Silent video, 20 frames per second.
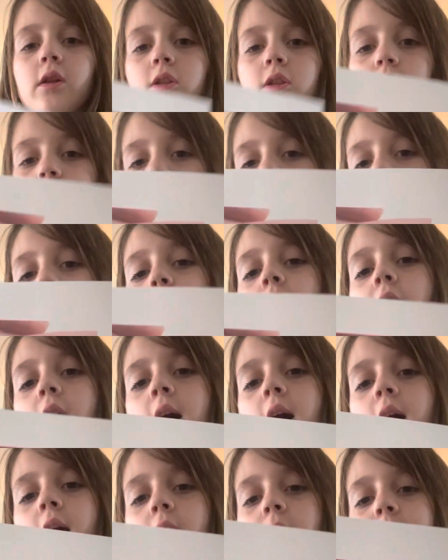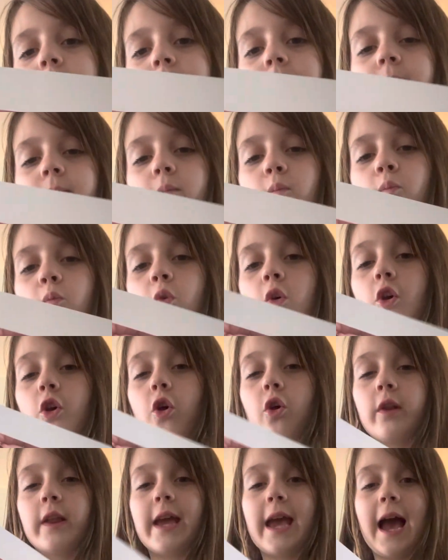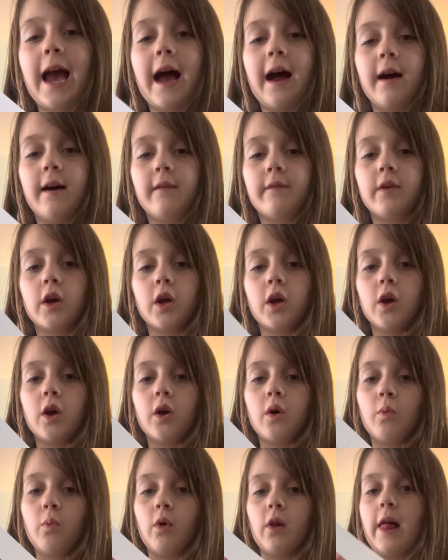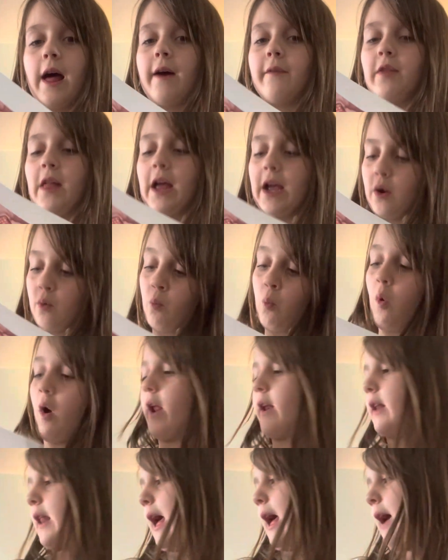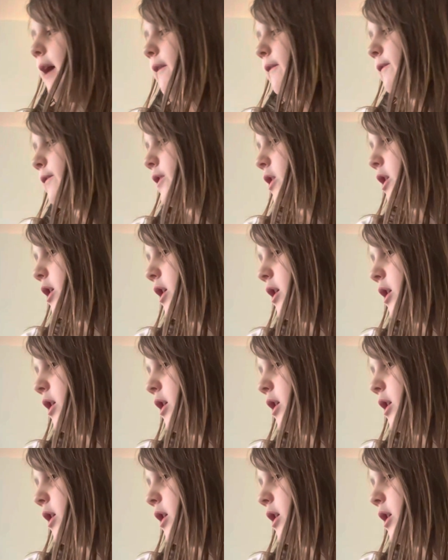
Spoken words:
So we'll have like one left,